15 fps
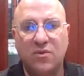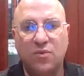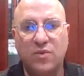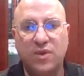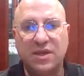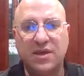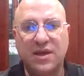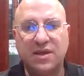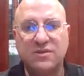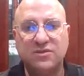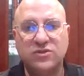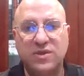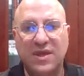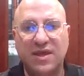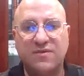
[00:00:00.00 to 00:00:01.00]
We're going
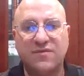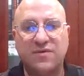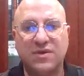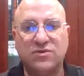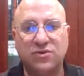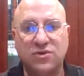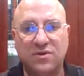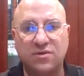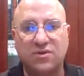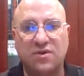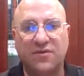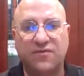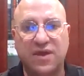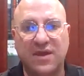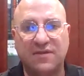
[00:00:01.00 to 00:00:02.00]
to have a dearth
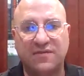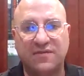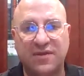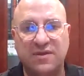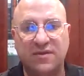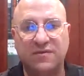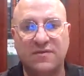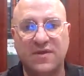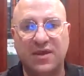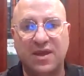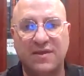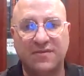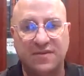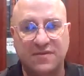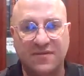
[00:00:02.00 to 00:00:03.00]
of vaccines
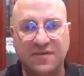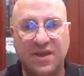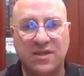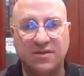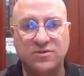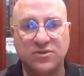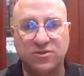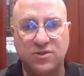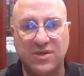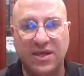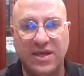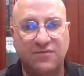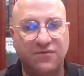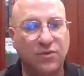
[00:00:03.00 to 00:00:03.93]
as it stands today.